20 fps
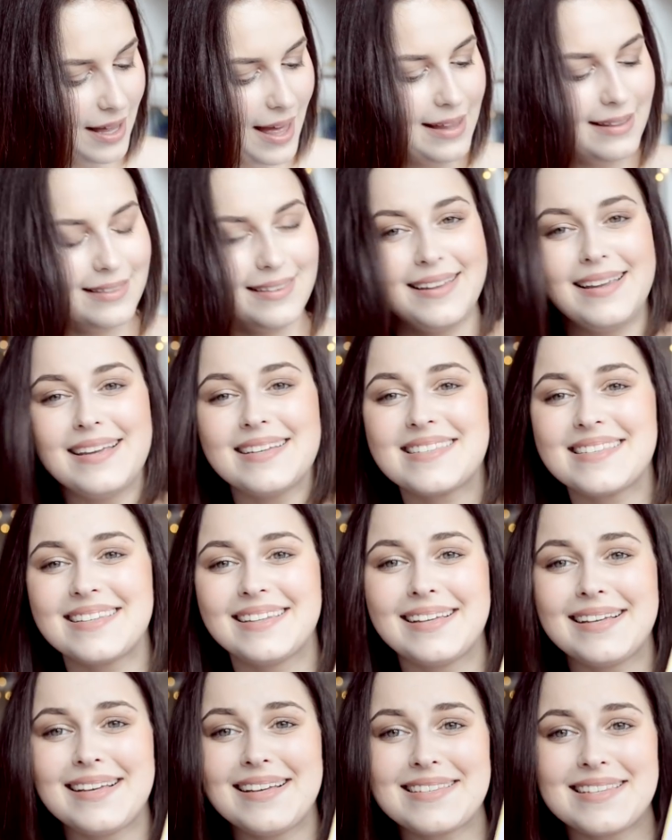And
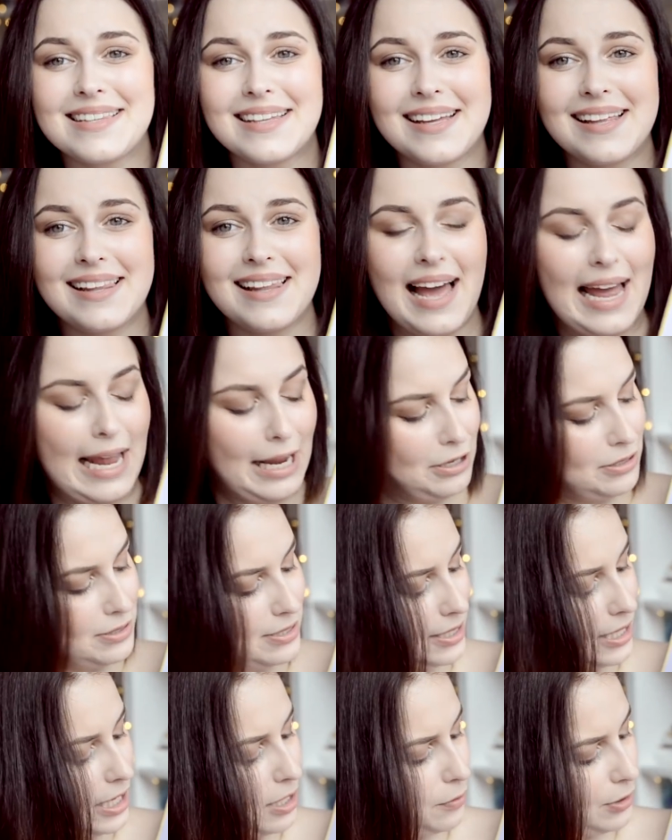these little
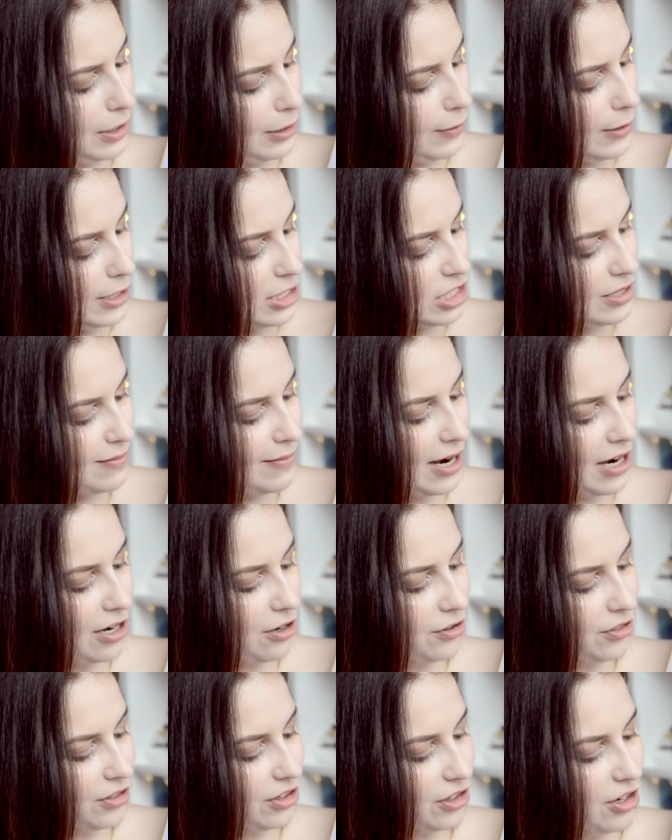icons here with a question
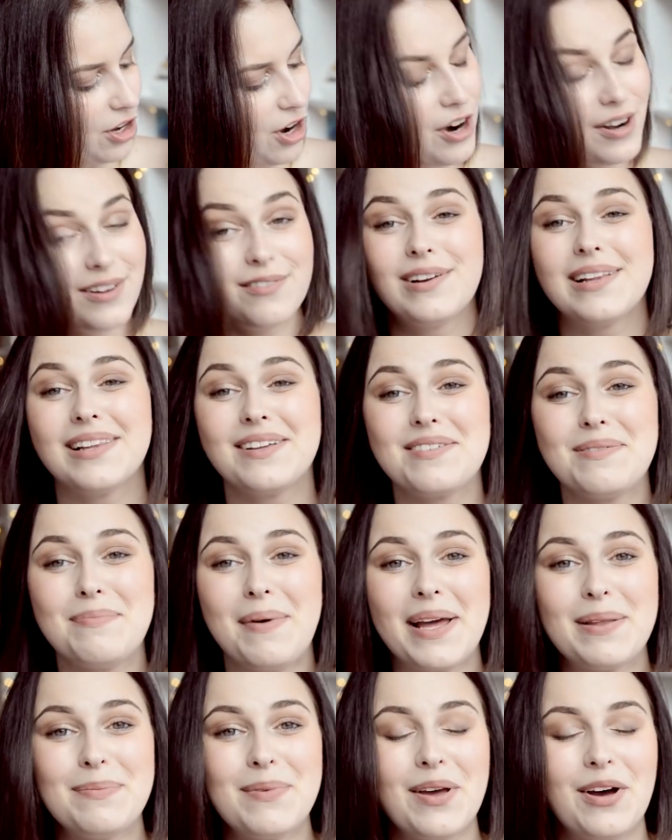mark on the card really
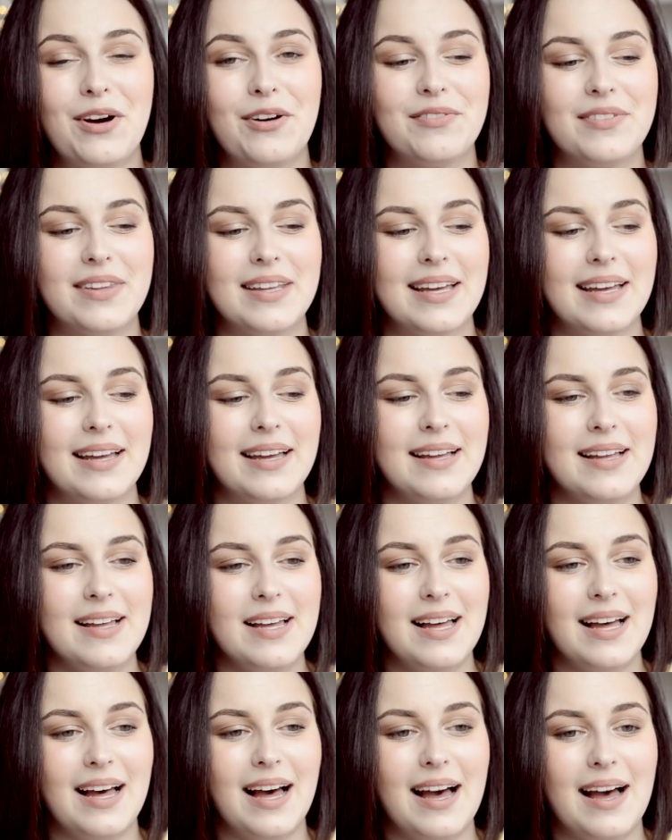remind me of the
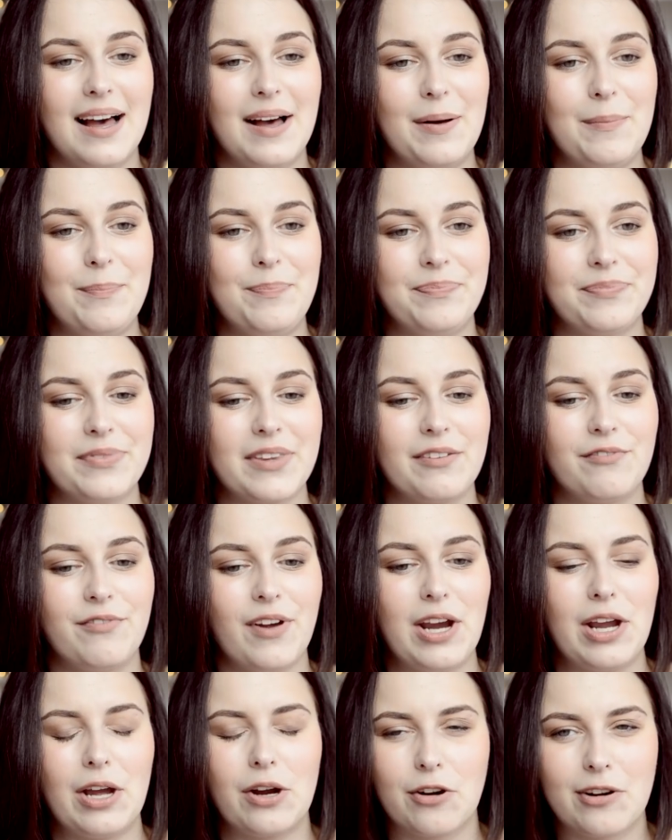
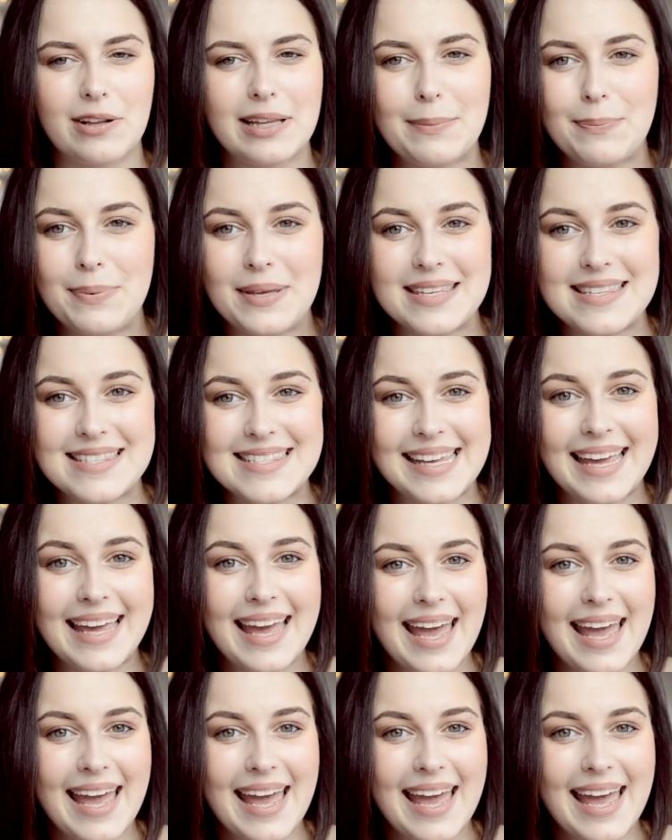very early PC